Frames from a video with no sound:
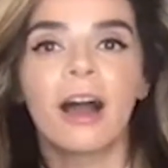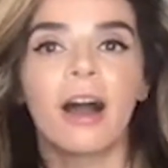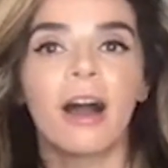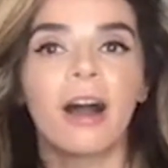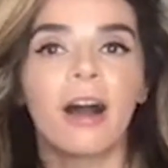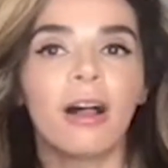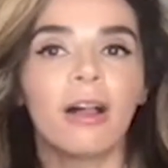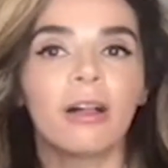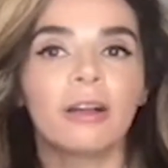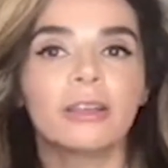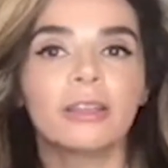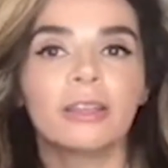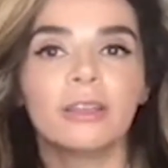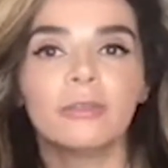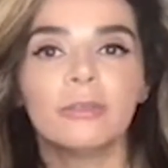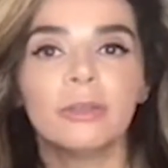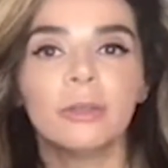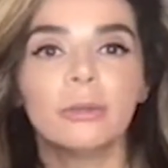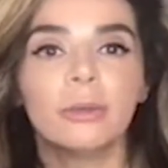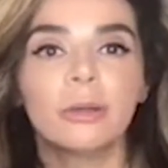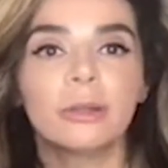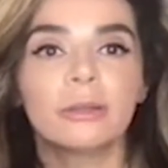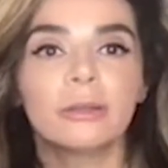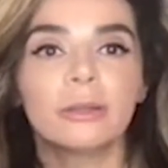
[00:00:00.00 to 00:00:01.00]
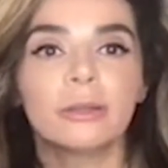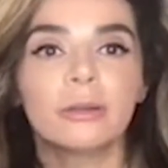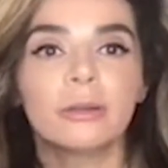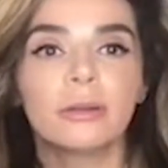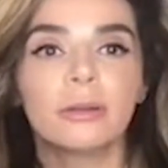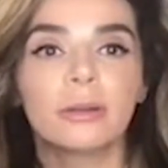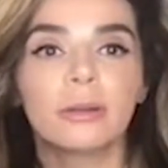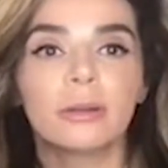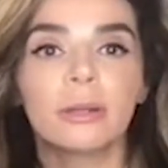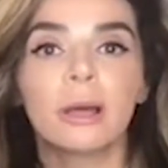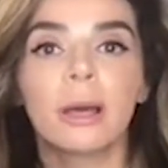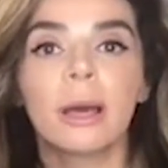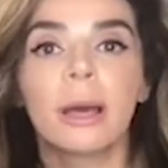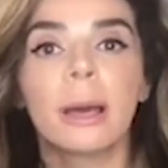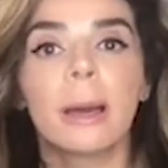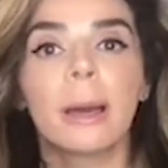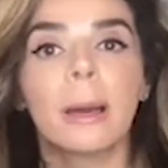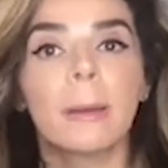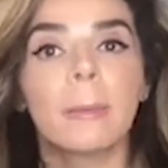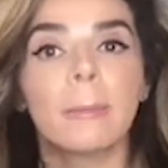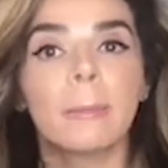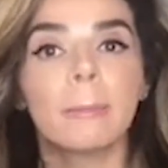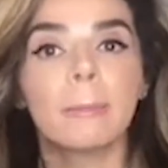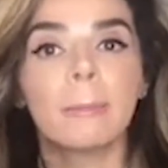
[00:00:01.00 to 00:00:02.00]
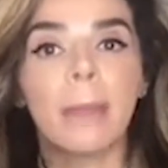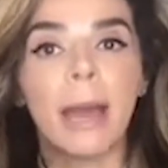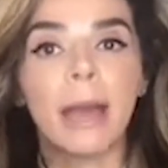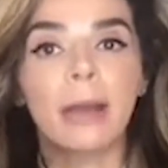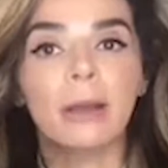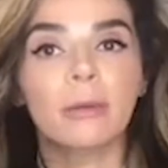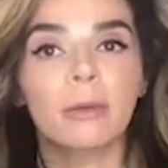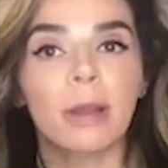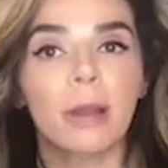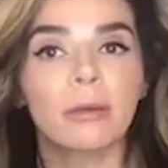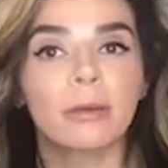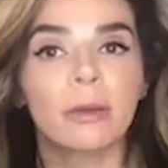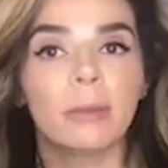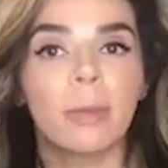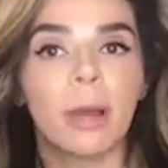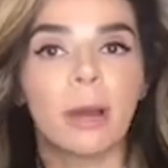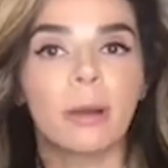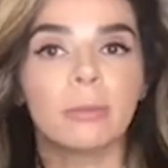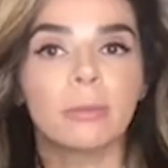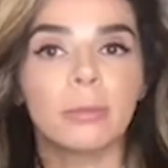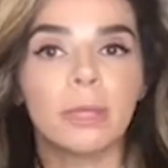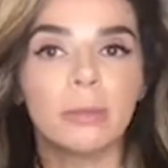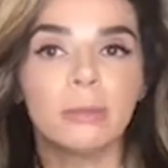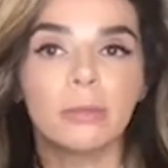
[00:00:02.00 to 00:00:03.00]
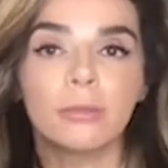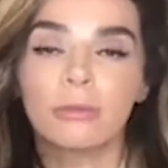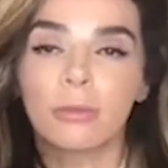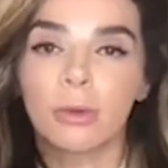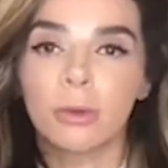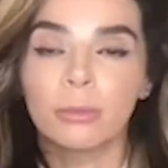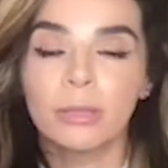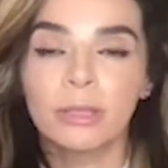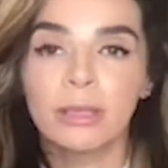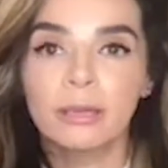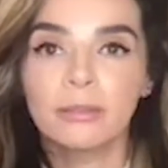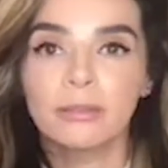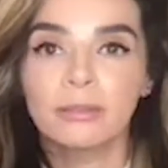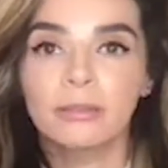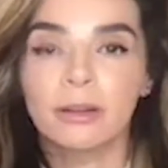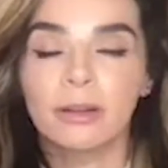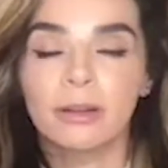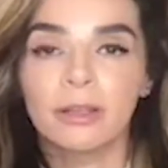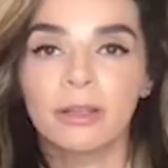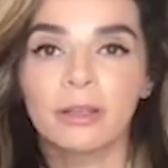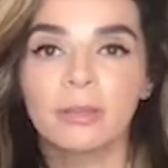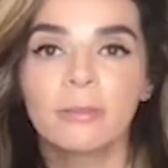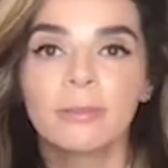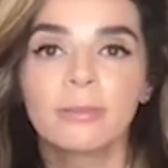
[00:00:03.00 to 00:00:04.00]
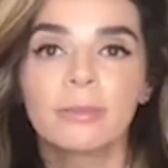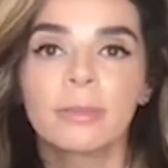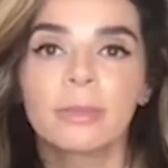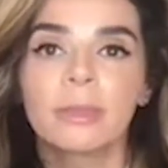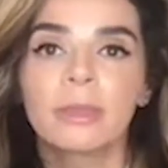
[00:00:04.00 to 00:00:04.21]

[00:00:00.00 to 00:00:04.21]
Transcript: I'll give you a little background about me before we get started.